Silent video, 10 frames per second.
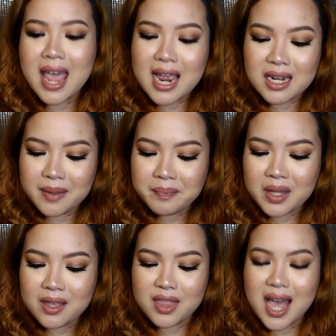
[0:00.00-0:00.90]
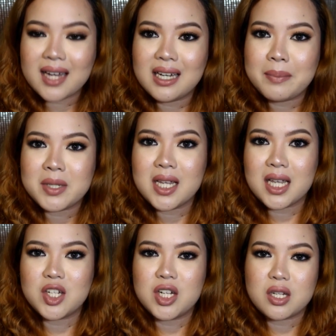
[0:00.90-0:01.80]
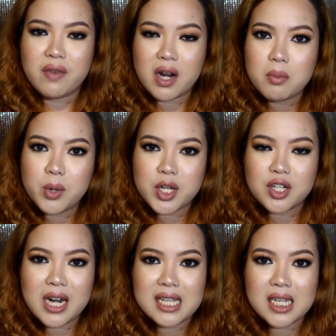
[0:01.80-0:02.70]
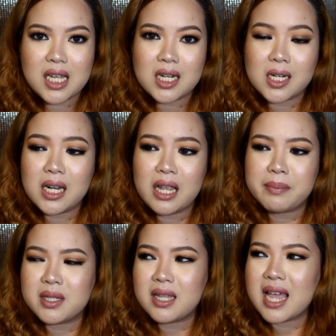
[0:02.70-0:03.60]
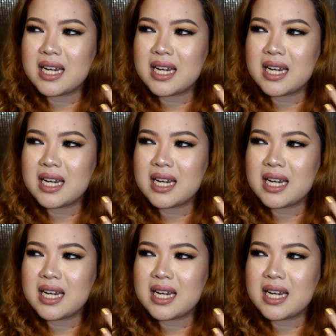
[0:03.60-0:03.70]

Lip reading: And that lipstick is just very moisturizing on your lips.